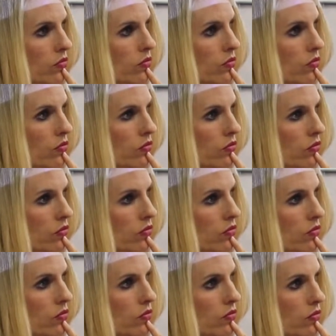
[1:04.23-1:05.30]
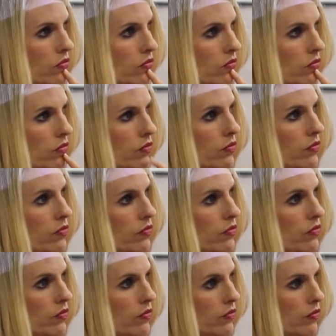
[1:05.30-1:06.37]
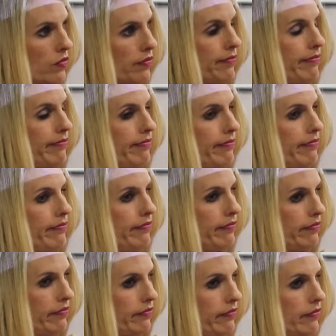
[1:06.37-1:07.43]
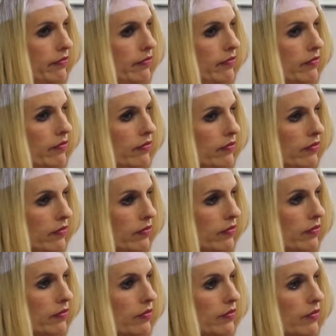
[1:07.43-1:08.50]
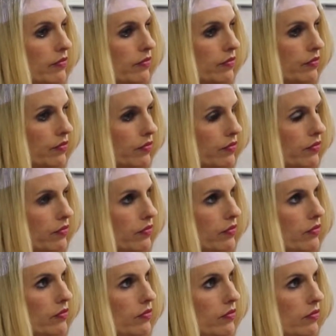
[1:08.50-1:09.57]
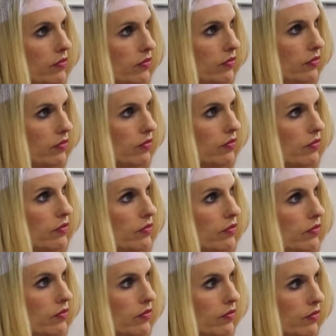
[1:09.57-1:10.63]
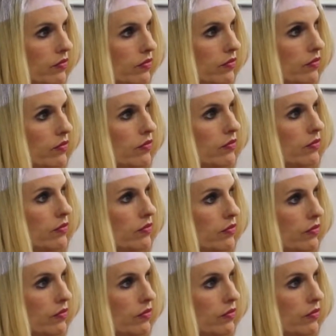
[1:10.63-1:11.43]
[no speech]